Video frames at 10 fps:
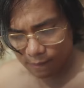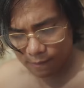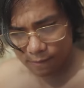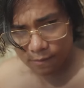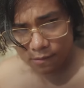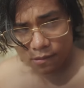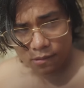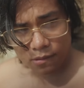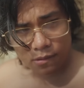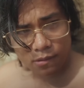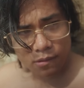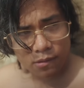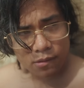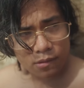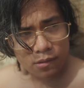
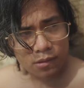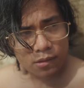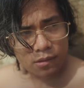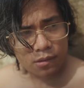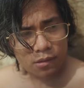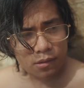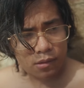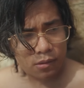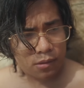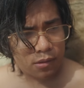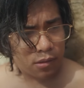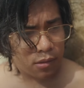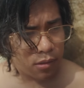No one is speaking in this clip.